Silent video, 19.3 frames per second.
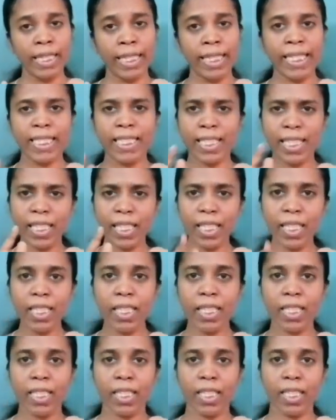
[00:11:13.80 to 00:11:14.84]
Is there
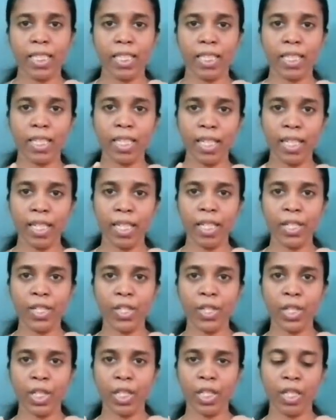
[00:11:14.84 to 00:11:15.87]
any
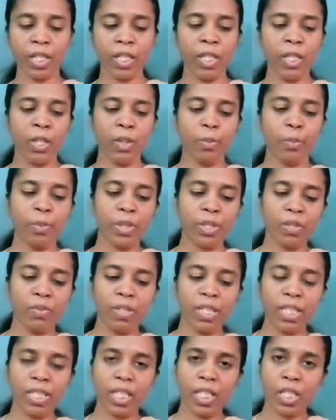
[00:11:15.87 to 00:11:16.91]
relation
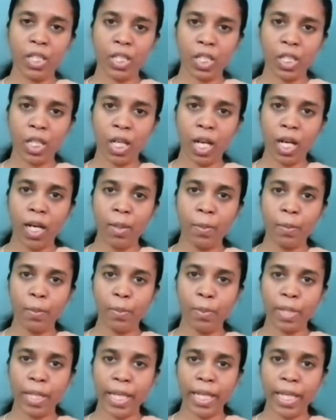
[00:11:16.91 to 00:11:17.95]
between the sharp
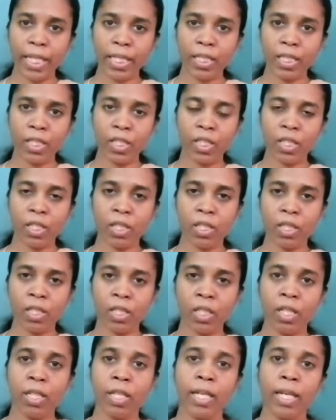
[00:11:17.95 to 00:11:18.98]
edge
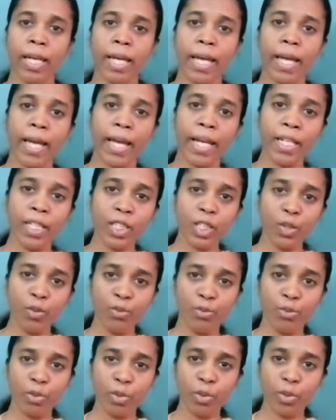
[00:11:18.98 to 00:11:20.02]
and the
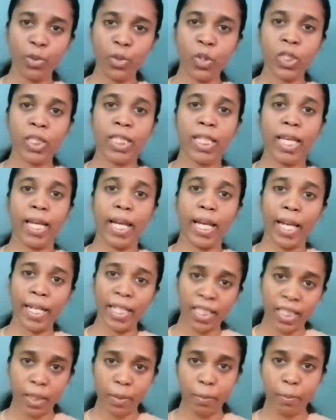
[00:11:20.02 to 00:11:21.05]
force
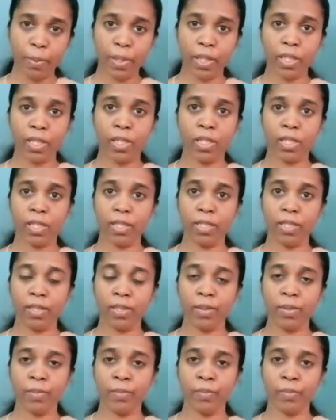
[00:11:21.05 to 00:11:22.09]
and the pressure?
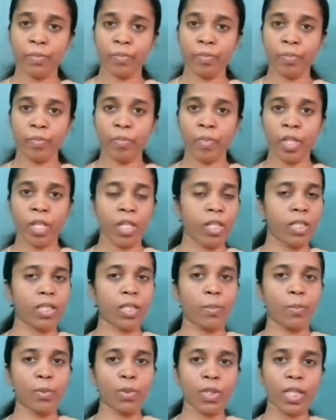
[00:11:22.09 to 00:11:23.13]

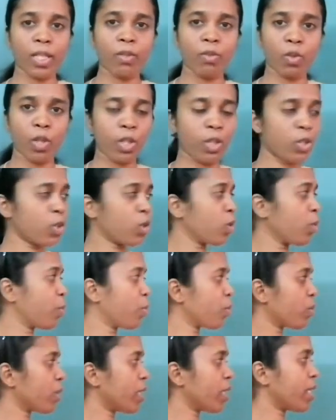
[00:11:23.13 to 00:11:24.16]
Suppose I want to
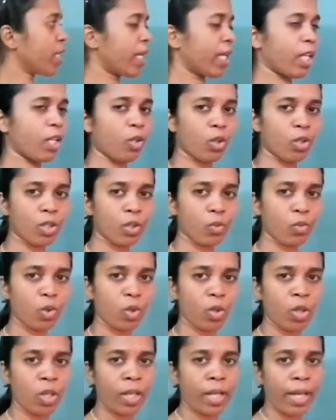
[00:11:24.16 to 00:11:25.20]
put the nail on the
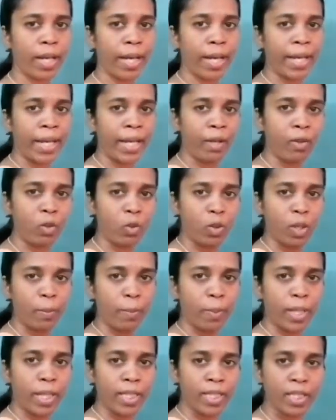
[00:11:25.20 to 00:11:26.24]
wall, I have to
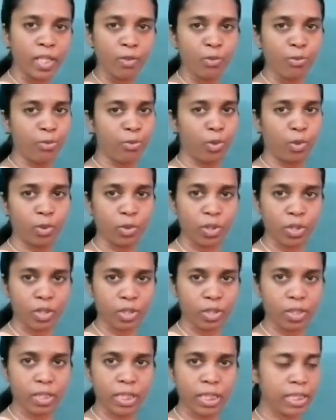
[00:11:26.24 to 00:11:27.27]
apply some
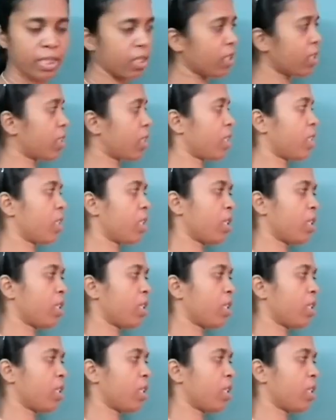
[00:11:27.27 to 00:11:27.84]
force, isn't it?